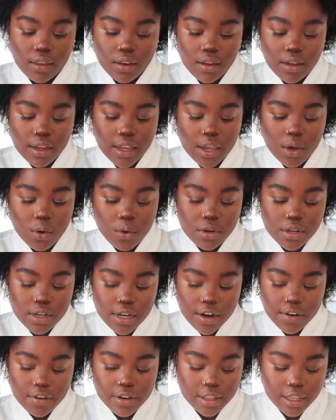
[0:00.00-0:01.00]
Okay,
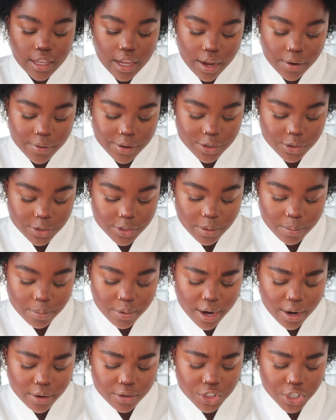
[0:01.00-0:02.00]
ordinarily I would use a
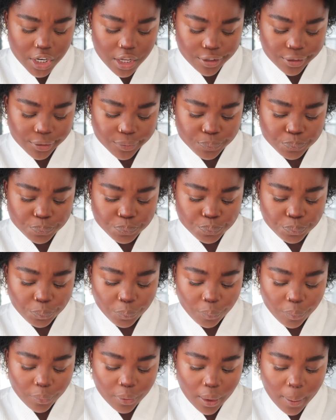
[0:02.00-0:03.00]
brow gel,
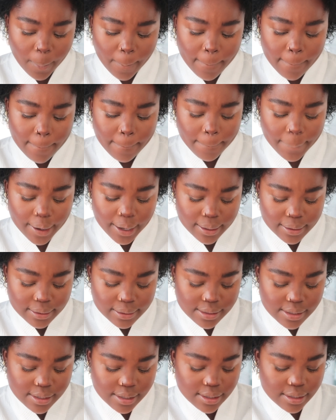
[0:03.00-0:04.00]

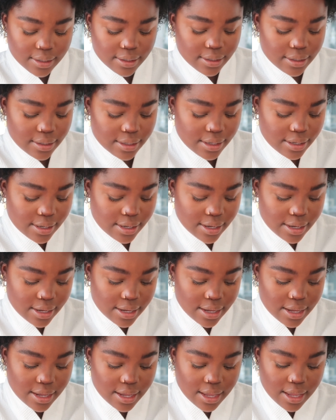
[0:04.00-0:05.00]
but
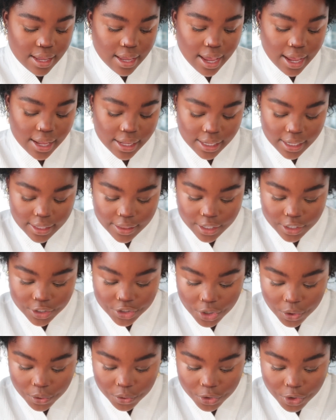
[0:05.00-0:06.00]
I either
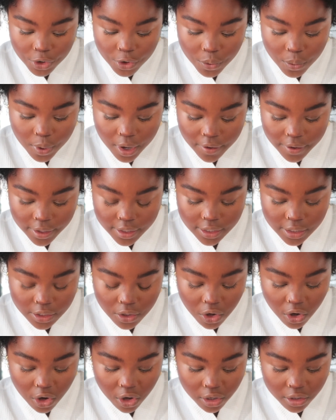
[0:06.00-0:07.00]
don't know where it's
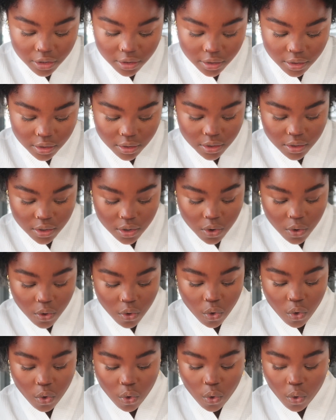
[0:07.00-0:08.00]
gone
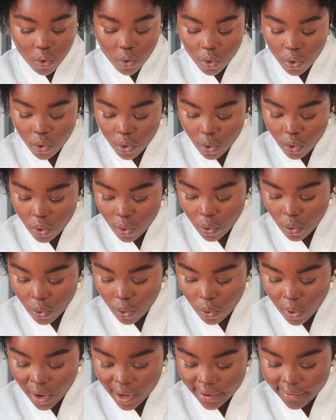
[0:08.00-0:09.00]

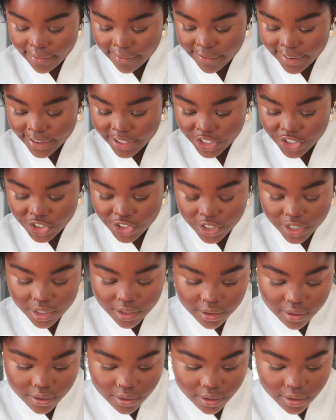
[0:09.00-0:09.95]
or I finished it.